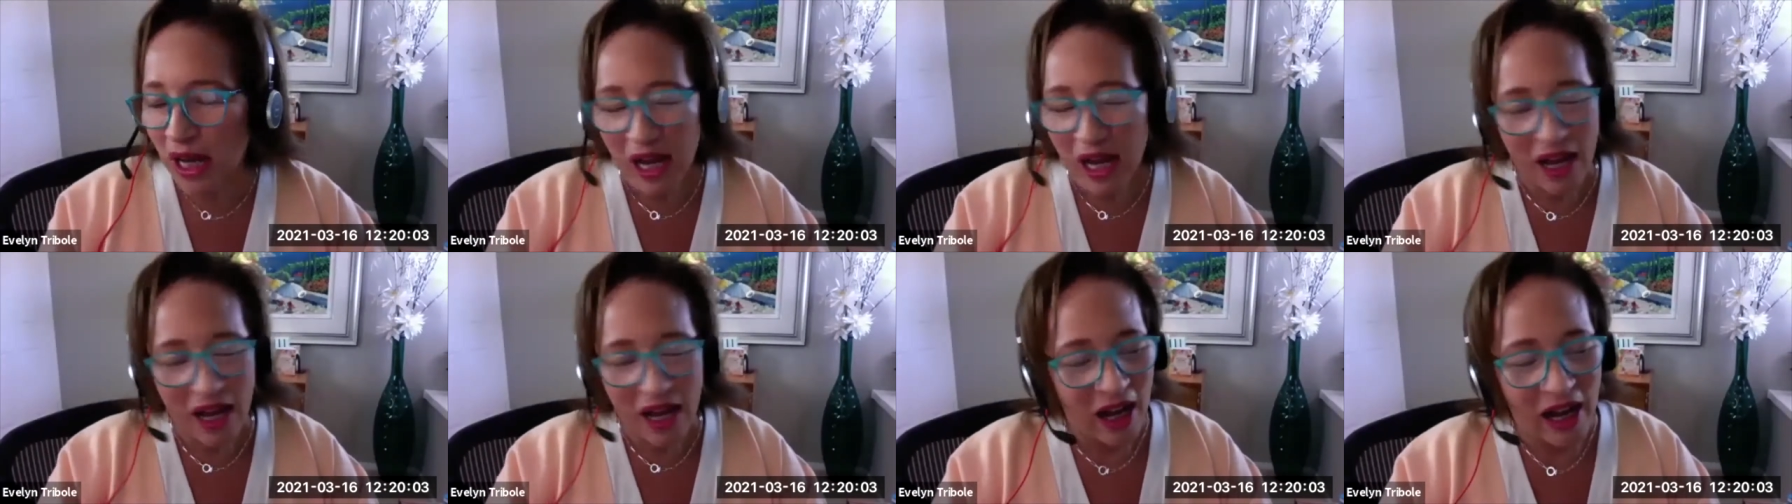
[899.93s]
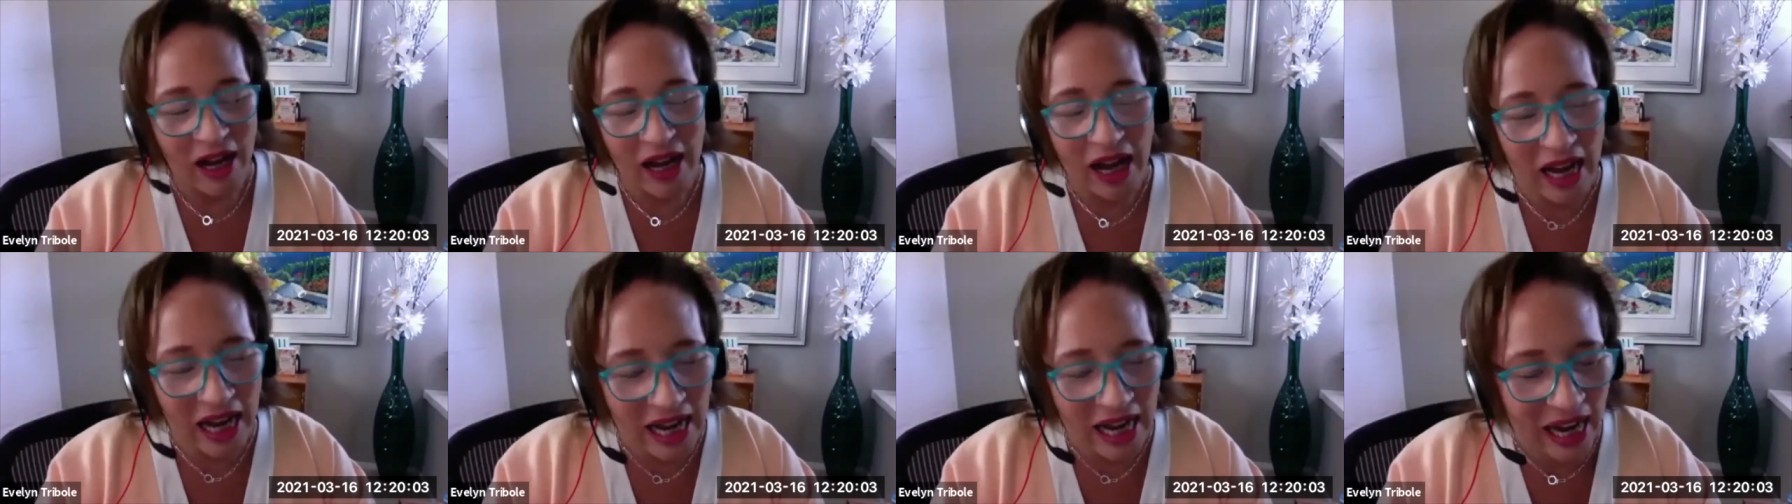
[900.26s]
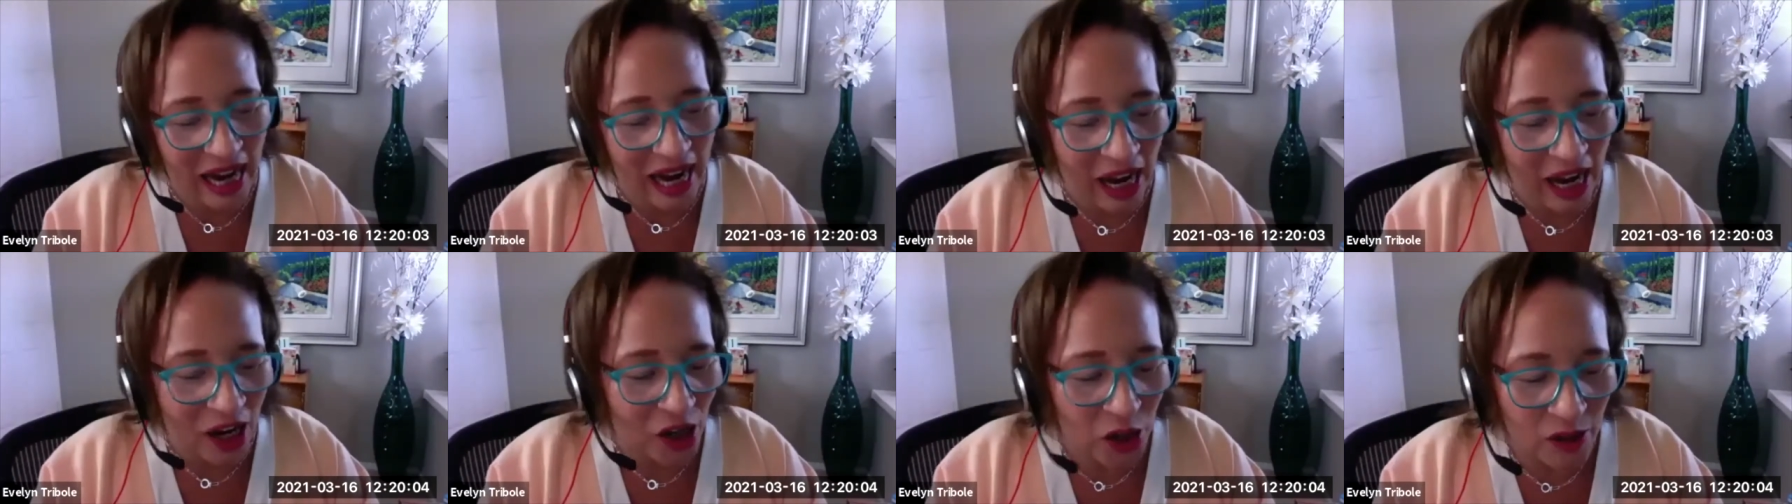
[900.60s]
yeah
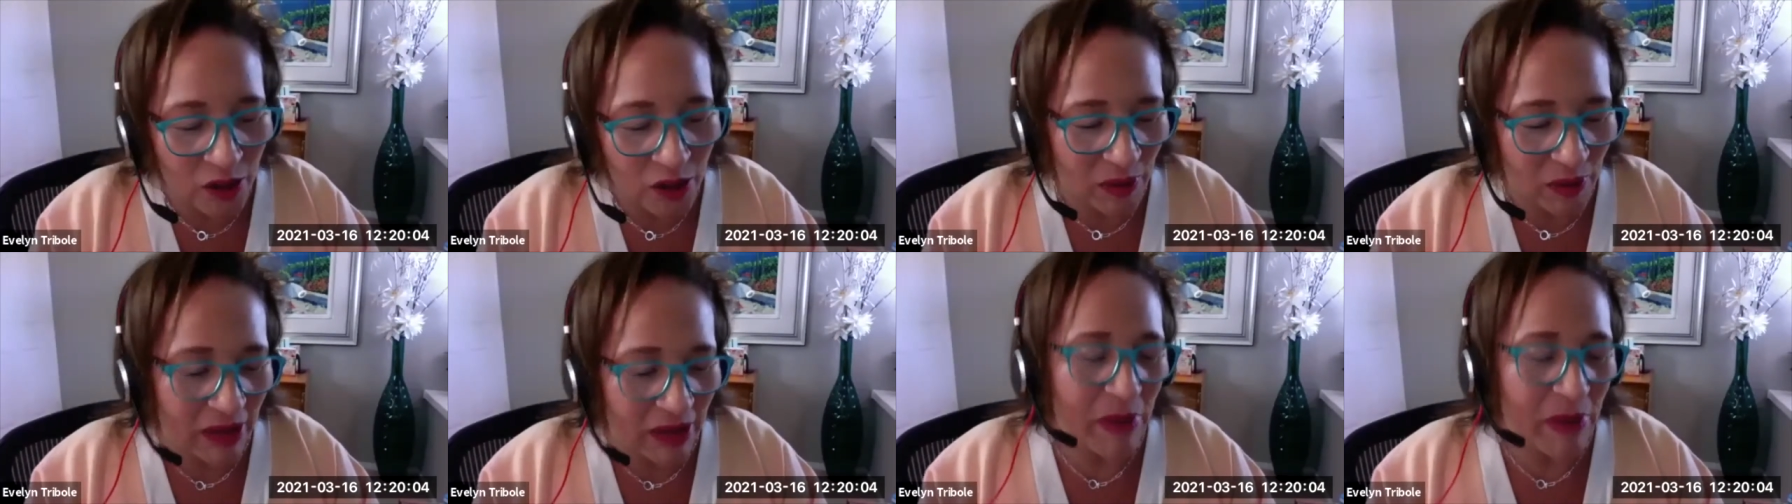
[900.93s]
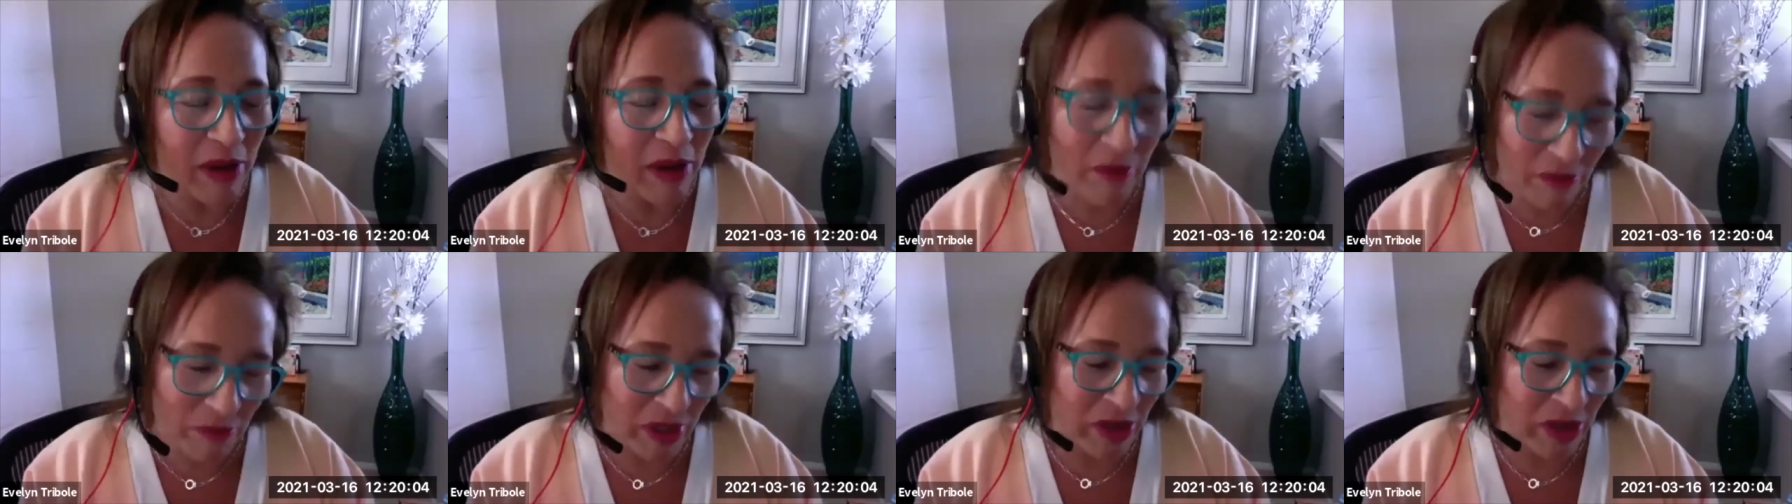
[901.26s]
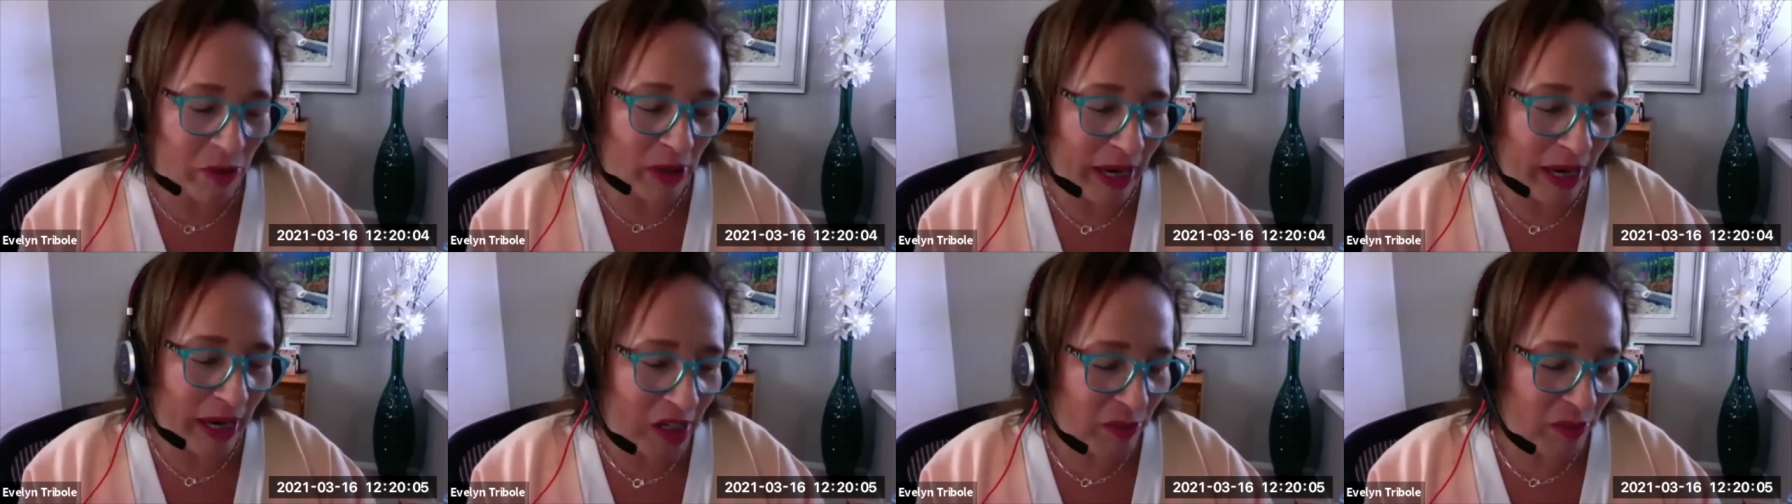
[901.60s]
I don't like my, when you
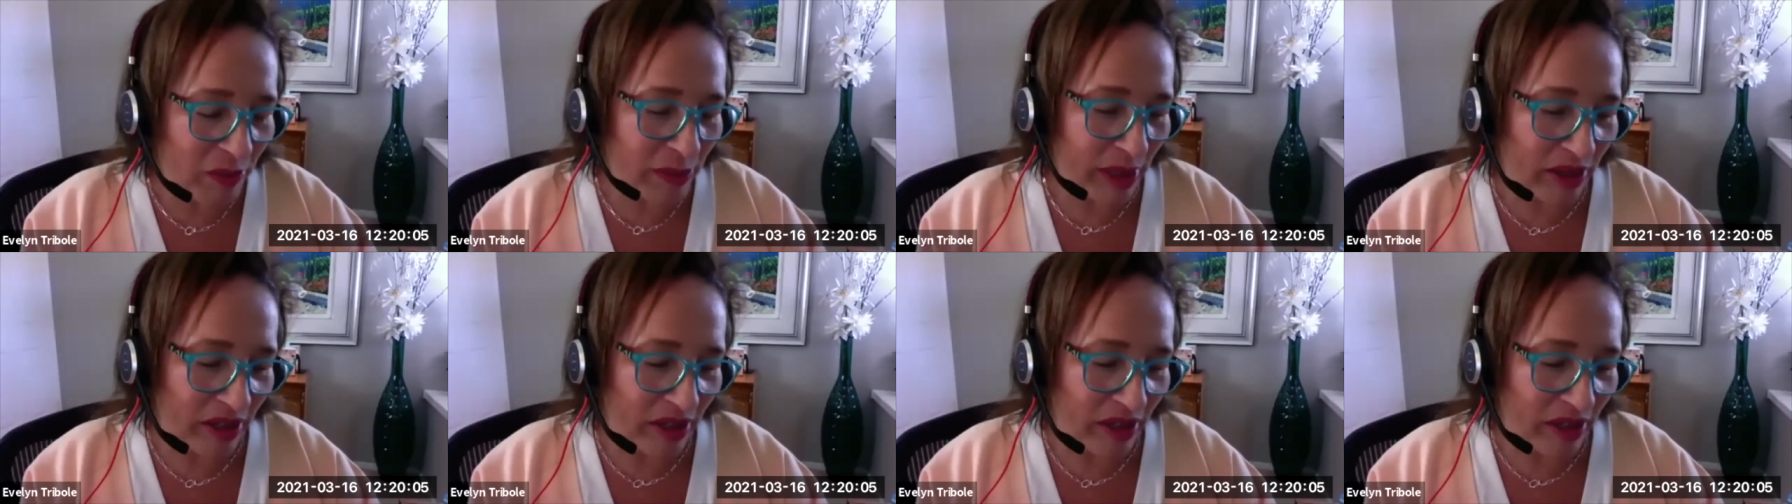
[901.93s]
were asking me about